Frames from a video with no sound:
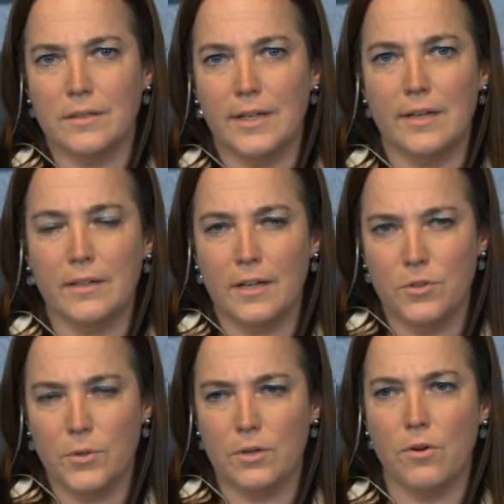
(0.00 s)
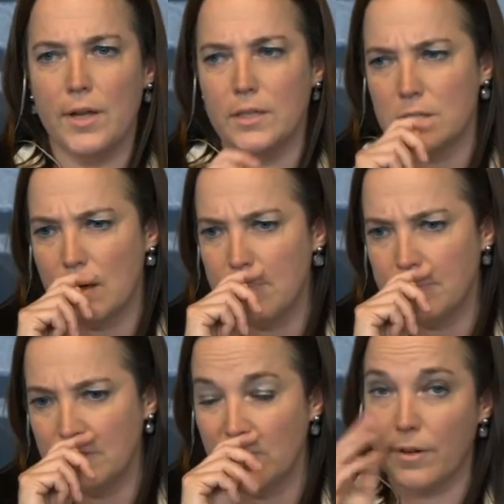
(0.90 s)
And I'll give you a great
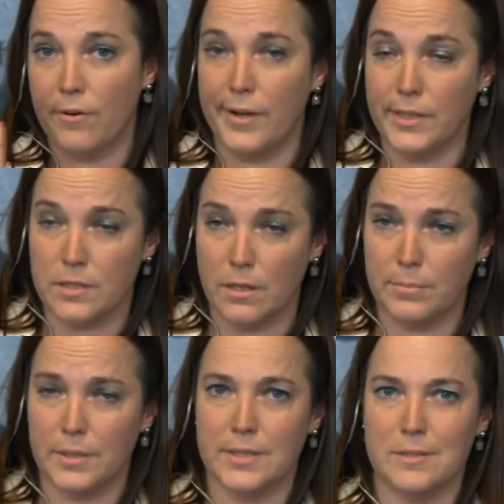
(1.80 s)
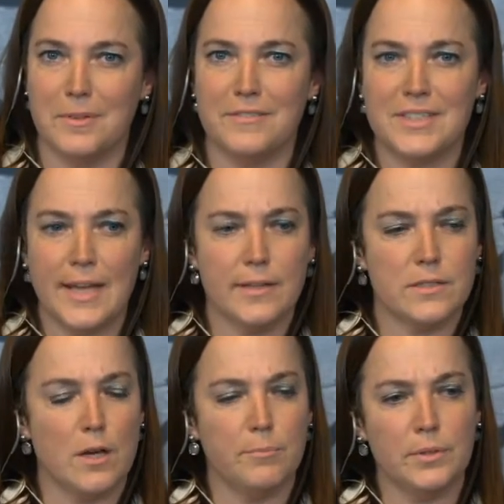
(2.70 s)
example, not a great example, it's a bit of a sad
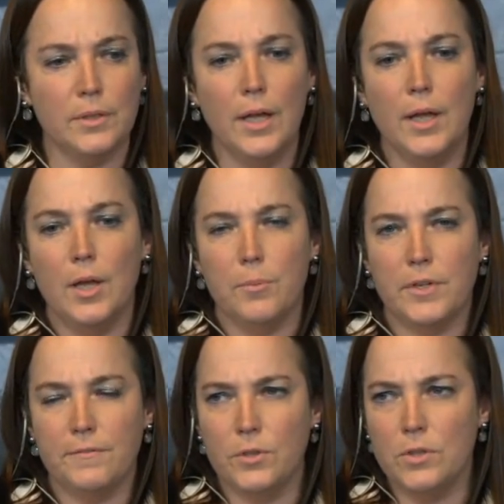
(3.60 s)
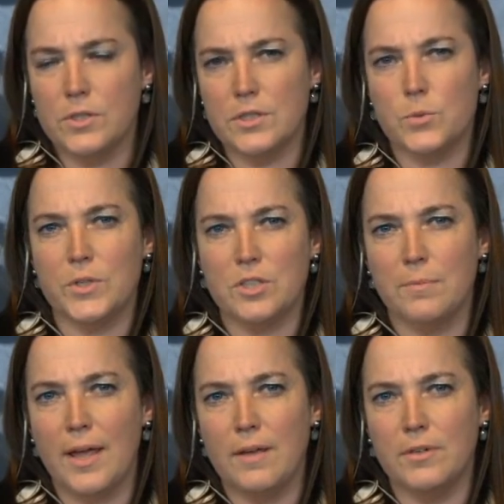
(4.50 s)
example. But if you looked at switching
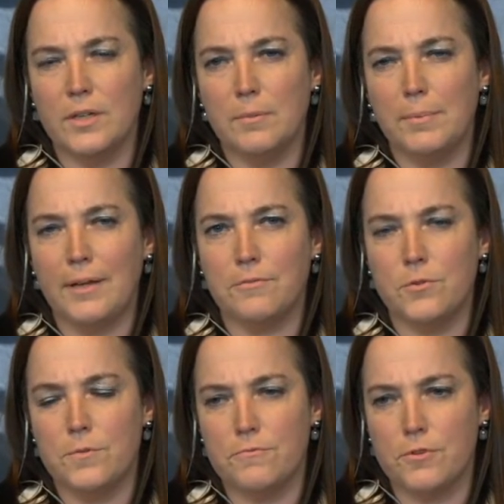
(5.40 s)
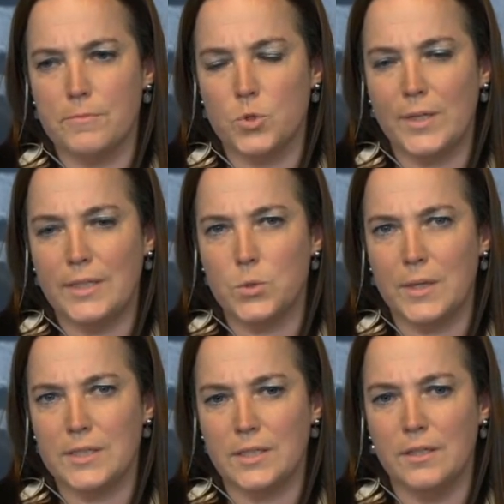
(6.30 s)
behavior on the platform from
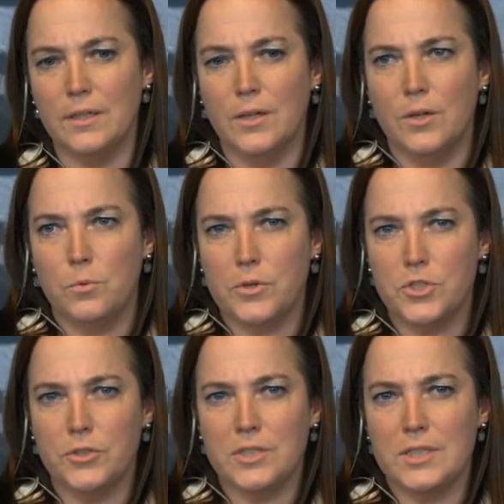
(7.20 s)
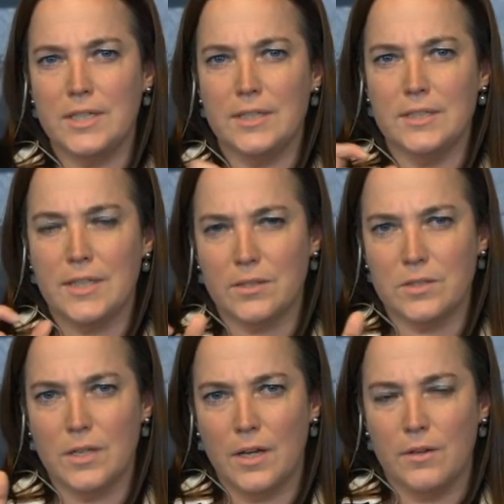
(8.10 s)
2020, what you could see is that,
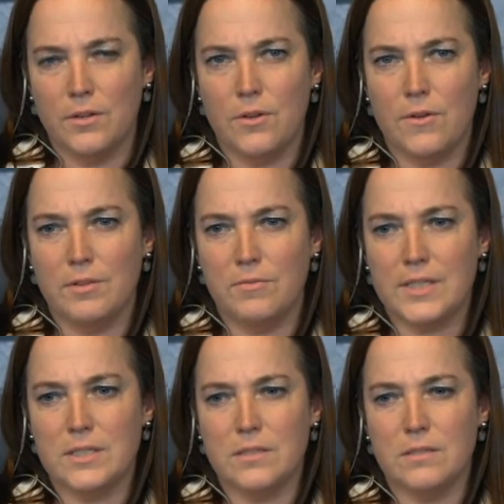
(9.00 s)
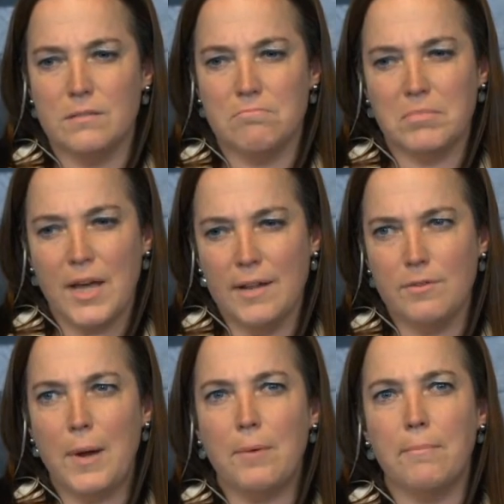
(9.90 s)
you know, investors in kind of
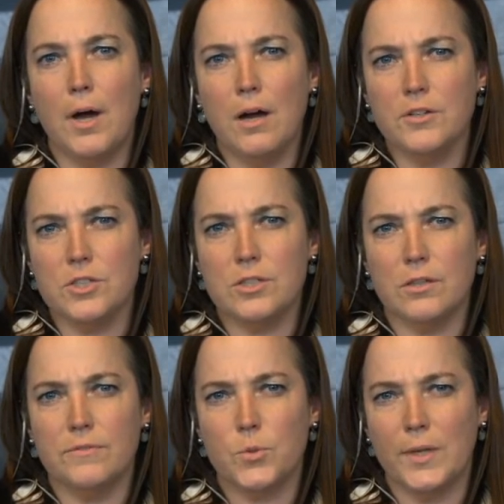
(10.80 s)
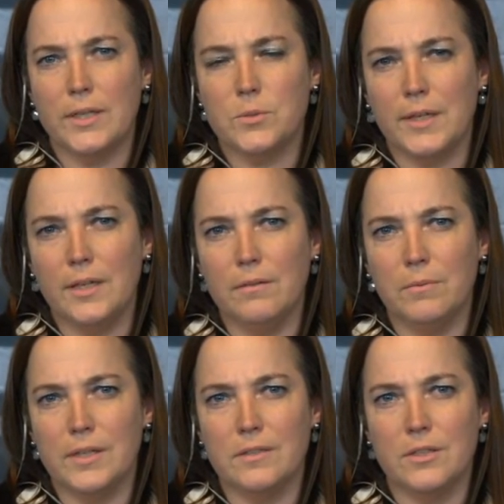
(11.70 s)
about March of 2020,
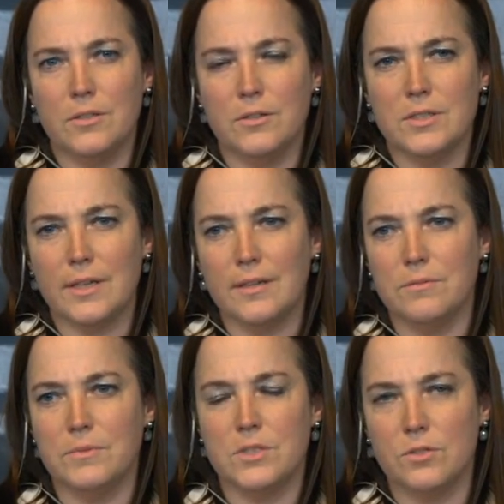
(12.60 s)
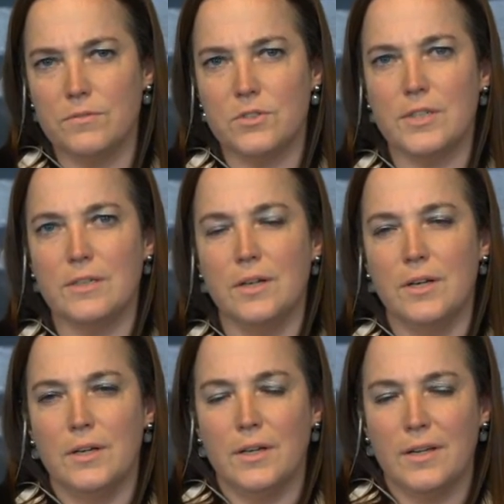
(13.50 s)
when, you know, Duncan was sort of doing
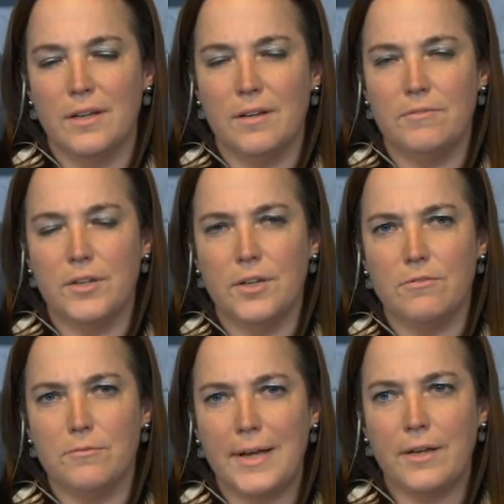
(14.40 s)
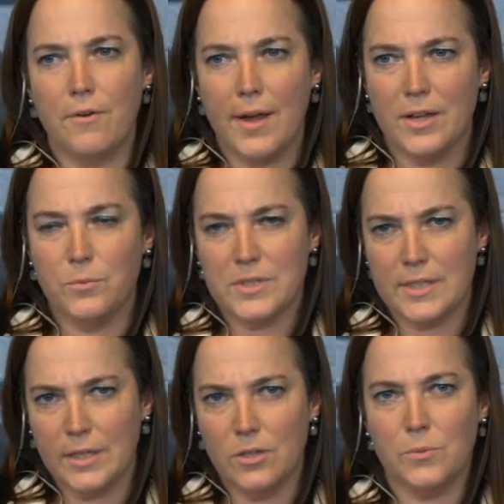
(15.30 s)
a video from Allan Gray and we were
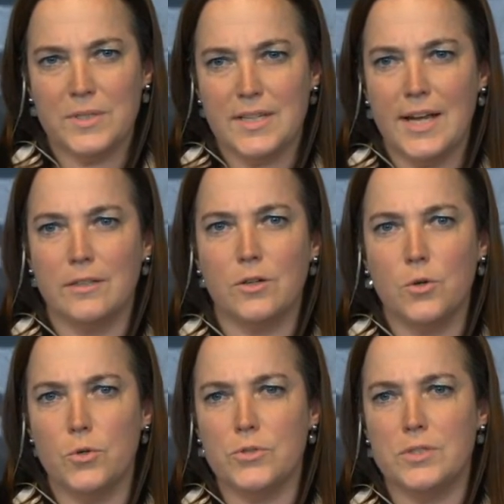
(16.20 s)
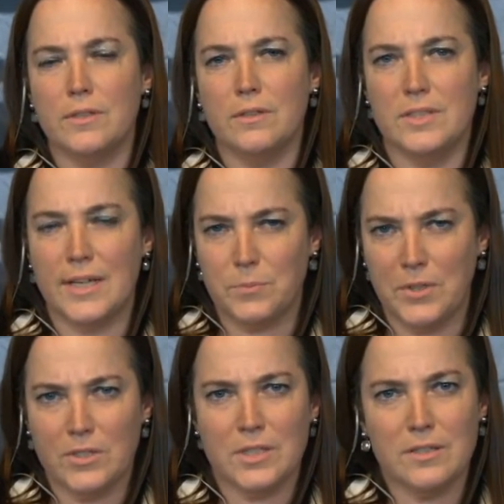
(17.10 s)
saying, look, we're staying the course, and yes, we
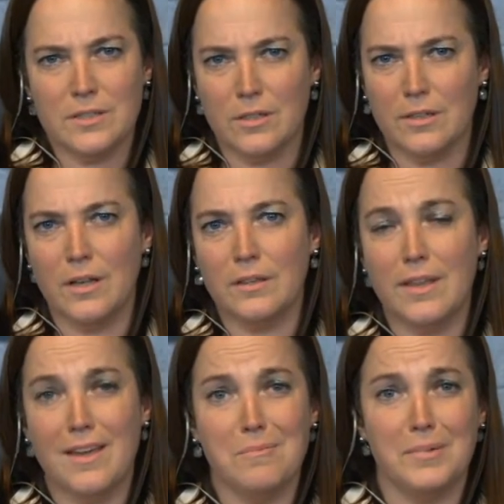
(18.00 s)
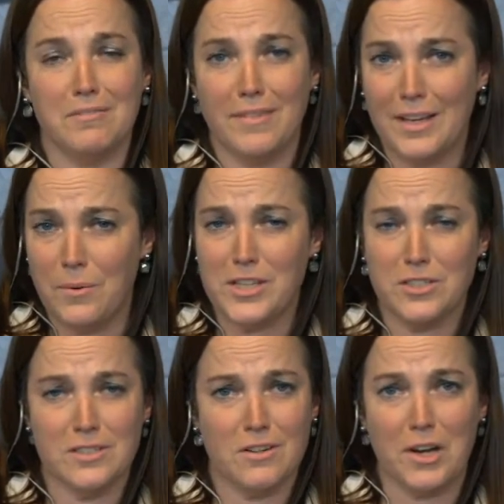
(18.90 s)
know it's uncertain out there, but
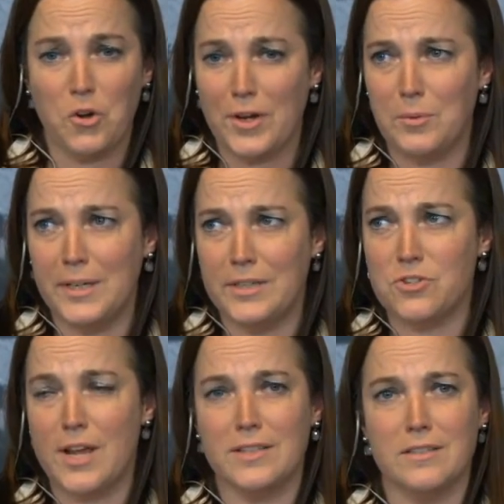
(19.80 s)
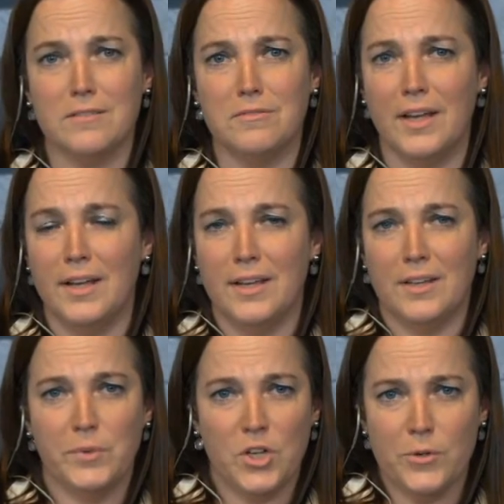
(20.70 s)
valuations are incredibly attractive.
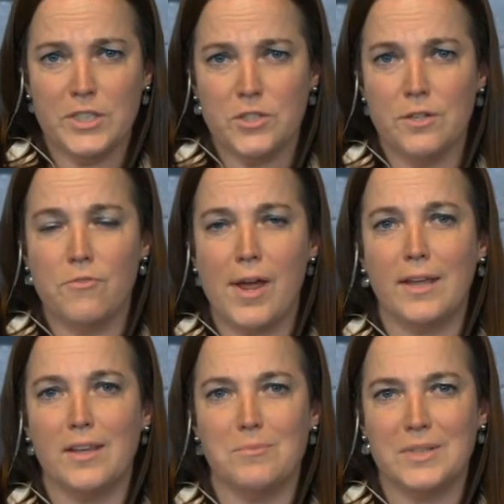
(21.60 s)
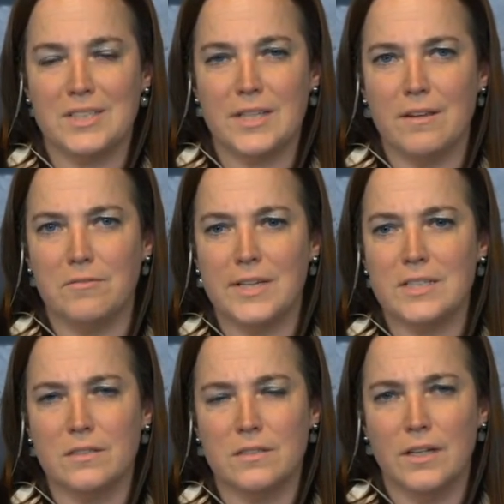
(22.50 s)
And we know it's nerve-wracking, but stay
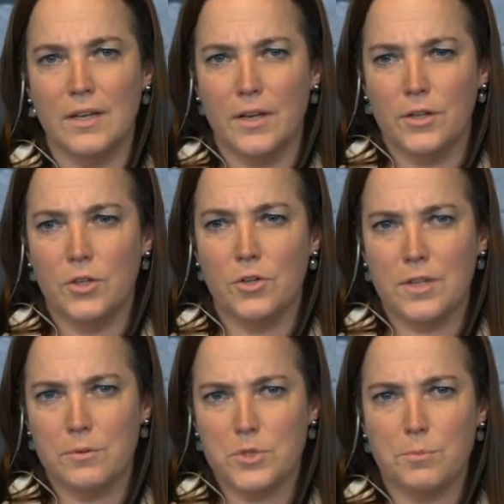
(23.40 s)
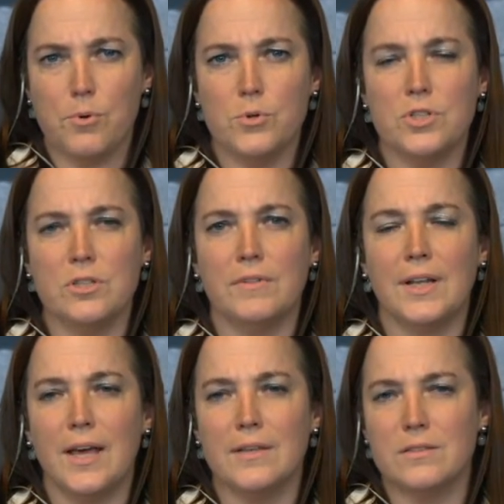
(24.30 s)
invested. You know, there was a portion of
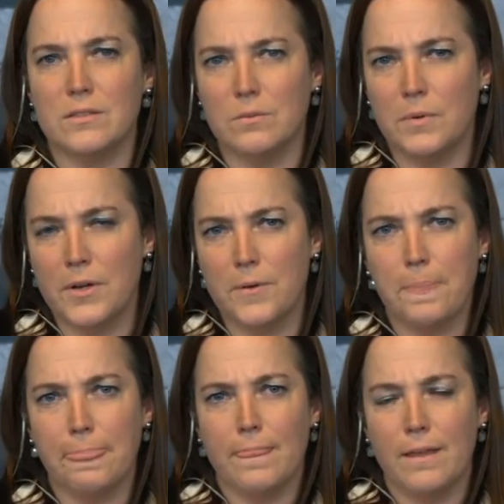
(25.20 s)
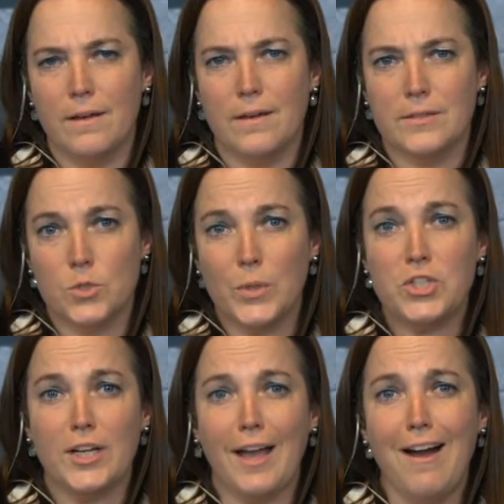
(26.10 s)
clients who were
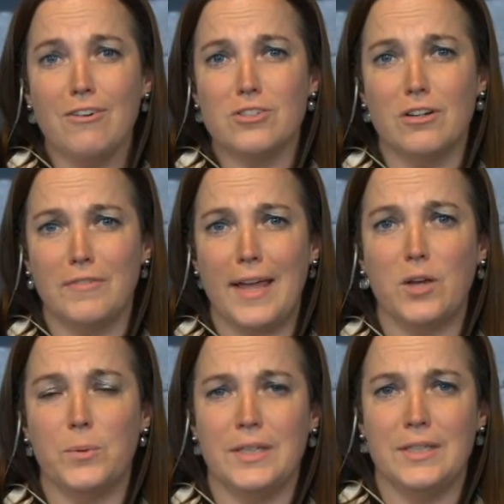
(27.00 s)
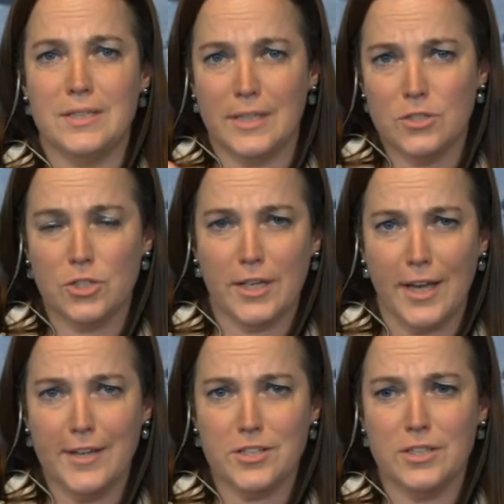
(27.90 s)
switching out of equities into
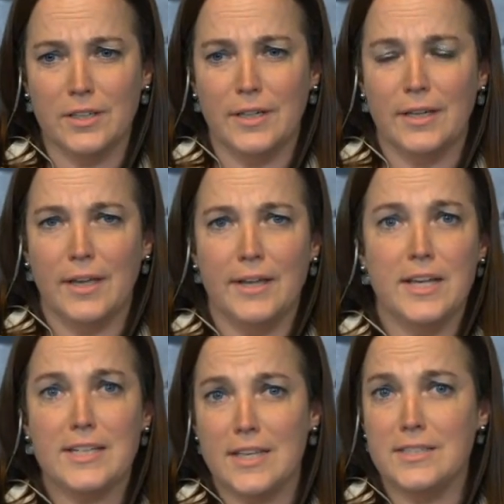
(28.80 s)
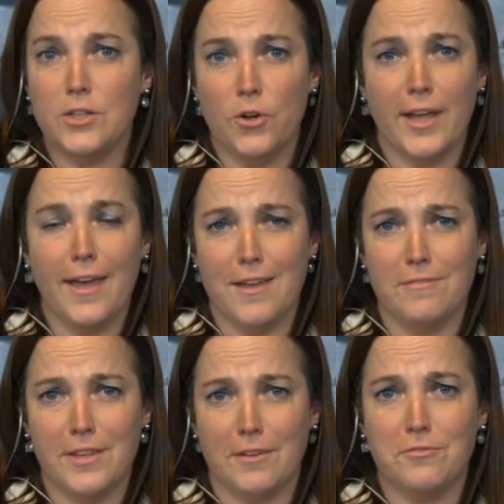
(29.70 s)
cash. And yes, they did okay
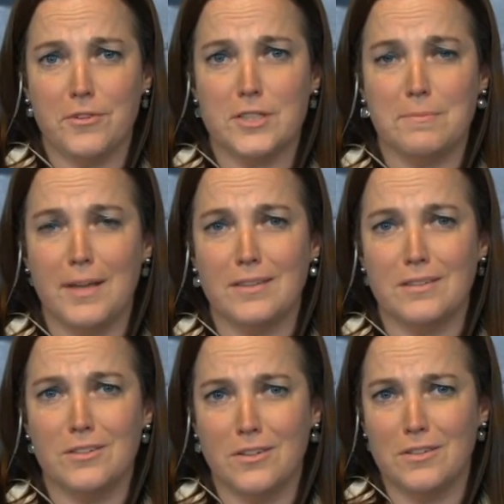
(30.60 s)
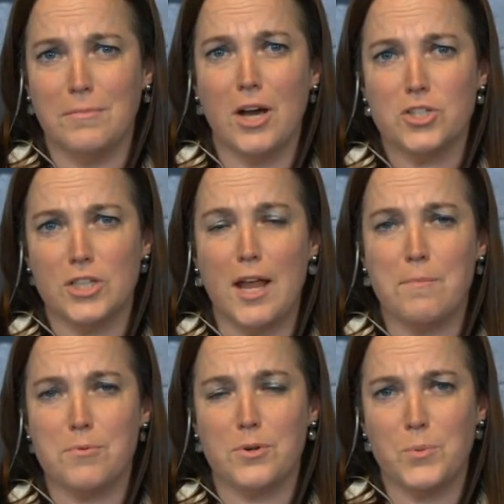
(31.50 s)
for that first month, you know, in March and
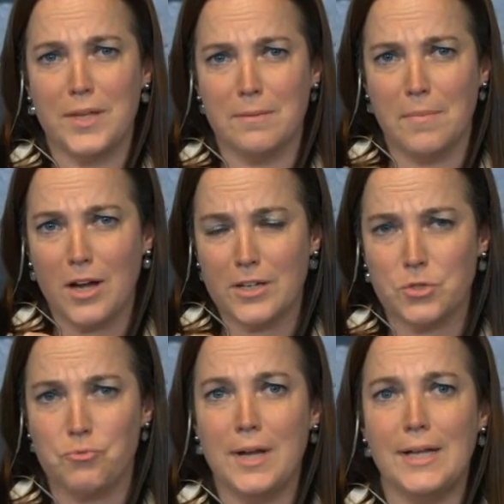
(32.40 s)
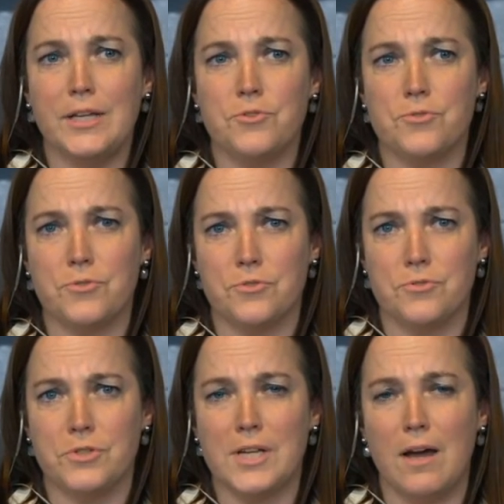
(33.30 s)
April when the markets really
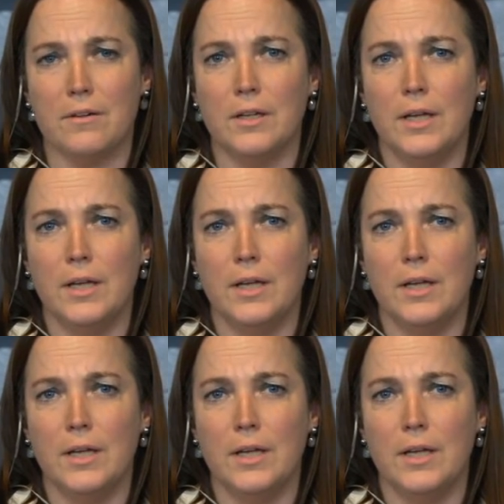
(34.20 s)
drew down.